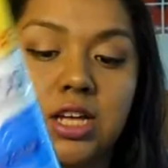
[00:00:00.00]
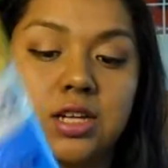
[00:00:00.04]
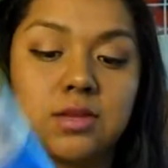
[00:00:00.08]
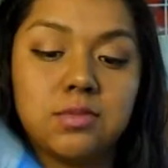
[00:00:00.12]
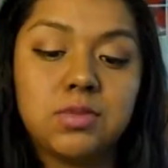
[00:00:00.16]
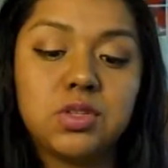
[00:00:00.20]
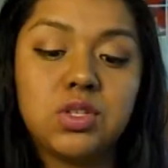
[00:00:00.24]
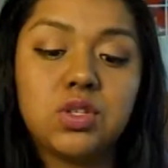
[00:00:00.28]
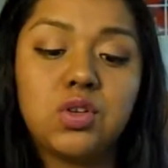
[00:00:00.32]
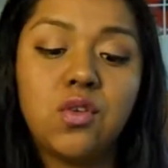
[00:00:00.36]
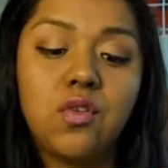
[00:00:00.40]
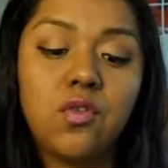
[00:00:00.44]

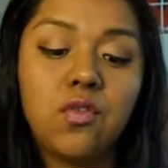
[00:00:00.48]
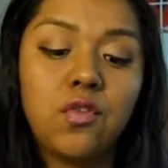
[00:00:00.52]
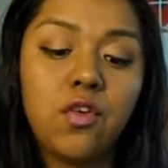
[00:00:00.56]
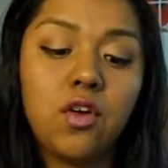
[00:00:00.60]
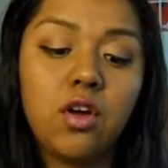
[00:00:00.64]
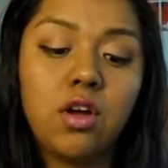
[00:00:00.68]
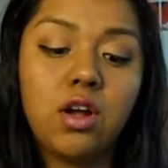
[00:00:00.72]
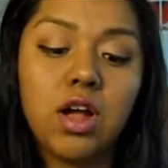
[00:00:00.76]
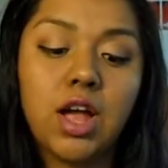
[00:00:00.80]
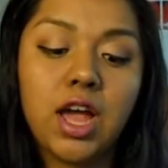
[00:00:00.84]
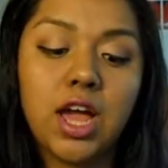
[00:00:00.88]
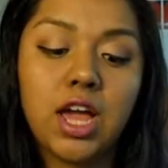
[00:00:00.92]
So
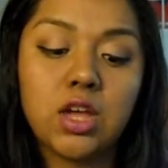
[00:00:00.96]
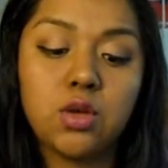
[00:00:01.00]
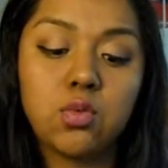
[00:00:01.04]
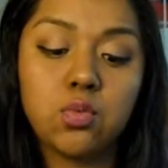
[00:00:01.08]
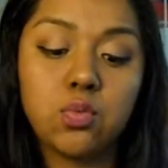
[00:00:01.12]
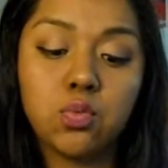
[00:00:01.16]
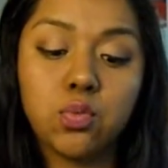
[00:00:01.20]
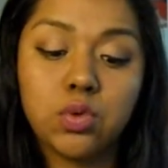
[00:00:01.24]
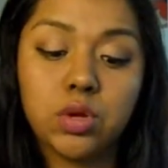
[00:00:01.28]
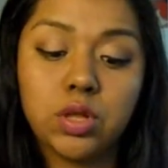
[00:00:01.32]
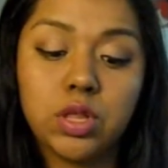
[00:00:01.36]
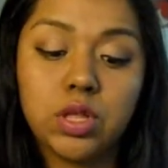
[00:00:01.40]
far I
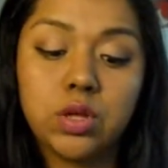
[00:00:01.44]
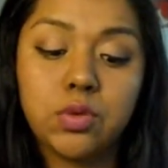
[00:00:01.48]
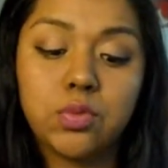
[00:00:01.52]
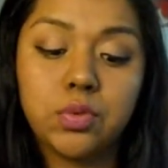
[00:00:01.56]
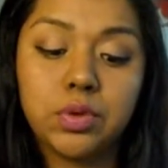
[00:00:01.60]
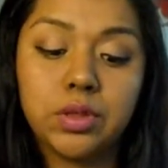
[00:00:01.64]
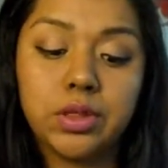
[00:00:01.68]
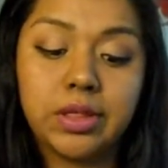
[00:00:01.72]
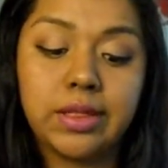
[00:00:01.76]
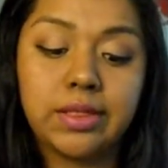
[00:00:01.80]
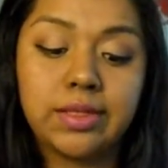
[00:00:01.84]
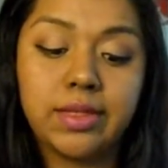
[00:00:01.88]

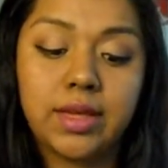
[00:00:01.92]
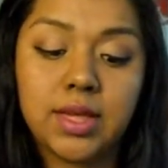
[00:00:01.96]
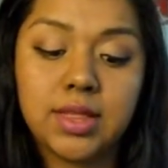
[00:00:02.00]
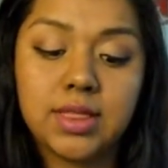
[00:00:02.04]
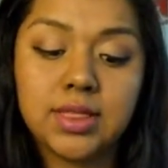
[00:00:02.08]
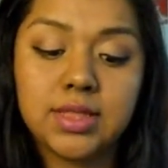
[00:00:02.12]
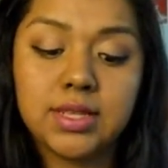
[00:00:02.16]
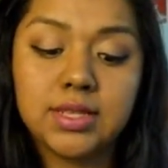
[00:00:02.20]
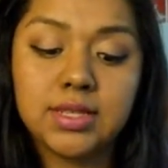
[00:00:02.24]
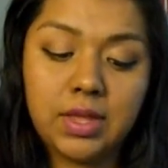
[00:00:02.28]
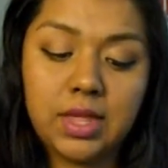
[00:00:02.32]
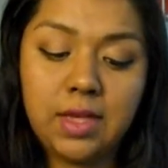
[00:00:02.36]
really
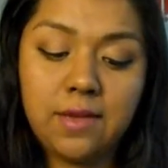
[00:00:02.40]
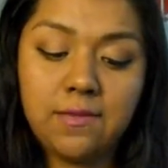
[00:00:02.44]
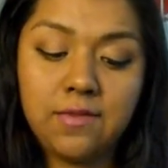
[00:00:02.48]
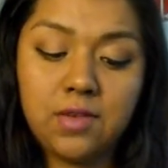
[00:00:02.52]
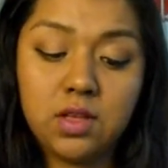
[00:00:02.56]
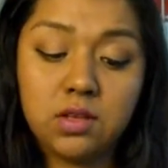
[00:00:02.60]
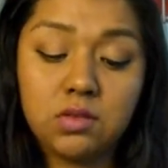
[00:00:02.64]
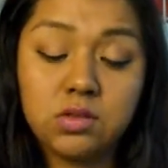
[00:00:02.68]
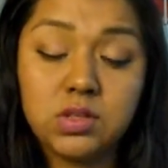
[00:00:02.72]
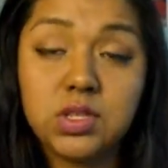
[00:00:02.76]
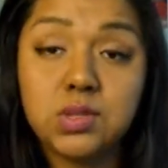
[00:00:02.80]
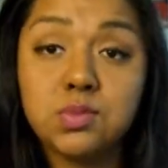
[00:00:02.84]
like this. It
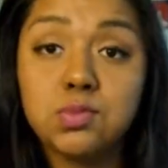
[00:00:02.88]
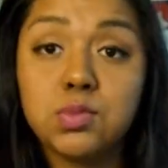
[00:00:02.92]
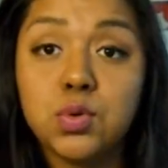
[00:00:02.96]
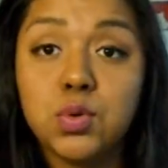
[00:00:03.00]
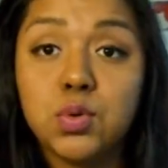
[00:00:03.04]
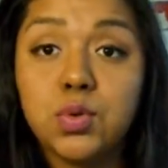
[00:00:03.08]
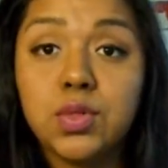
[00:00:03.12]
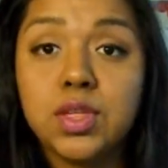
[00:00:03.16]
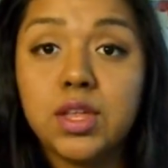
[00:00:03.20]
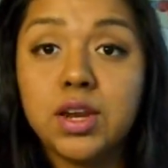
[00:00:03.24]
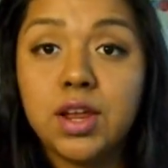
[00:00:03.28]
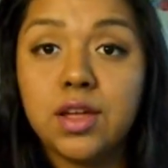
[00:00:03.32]
feels
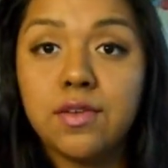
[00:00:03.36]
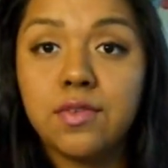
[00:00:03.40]
smooth, and I